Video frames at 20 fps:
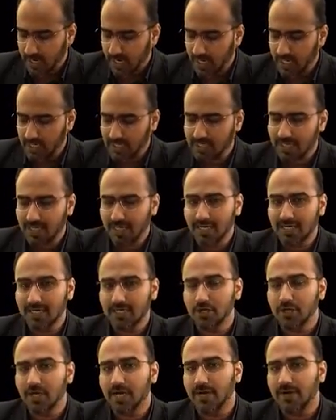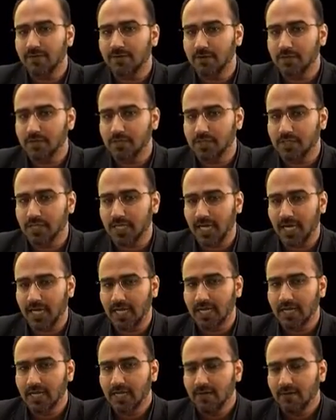And then you have to
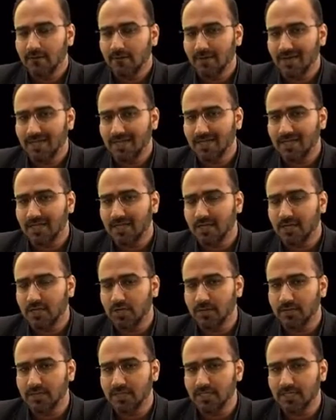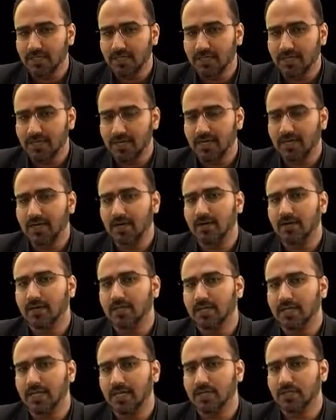check whether the tube is in the trachea
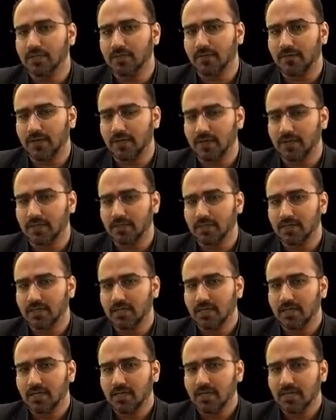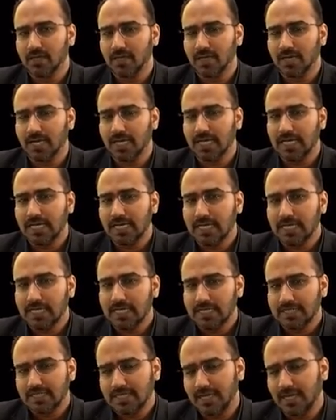or the esophagus. Okay?
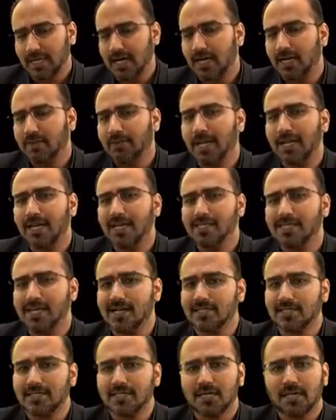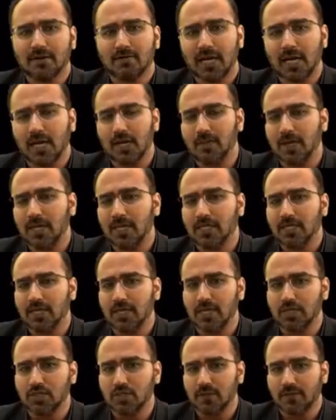There are many chances it might be in
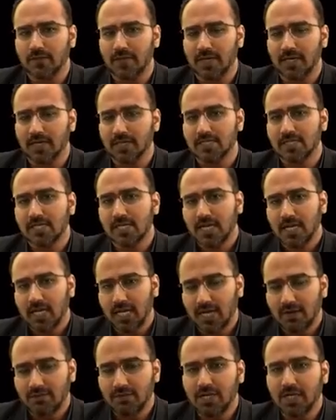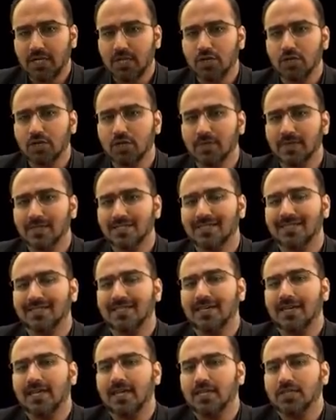the esophagus. If the tube is in
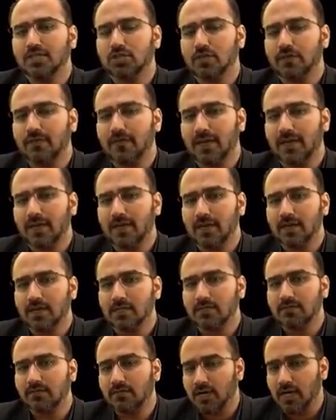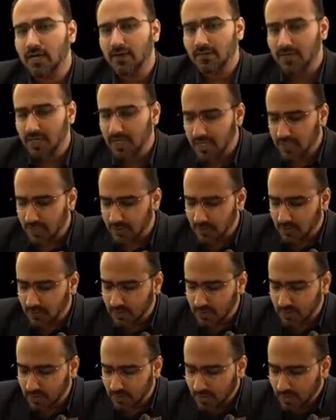the esophagus, what we need to
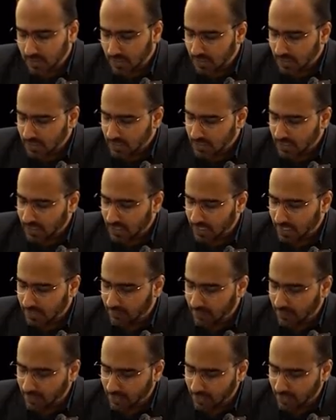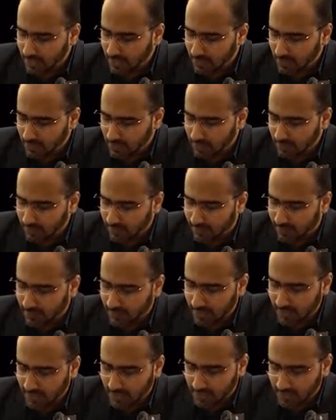do? Then we need to
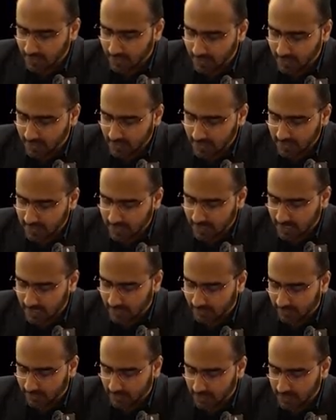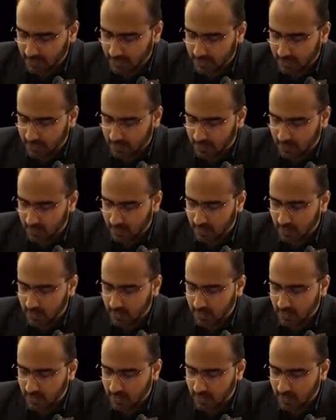inflate this cuff also.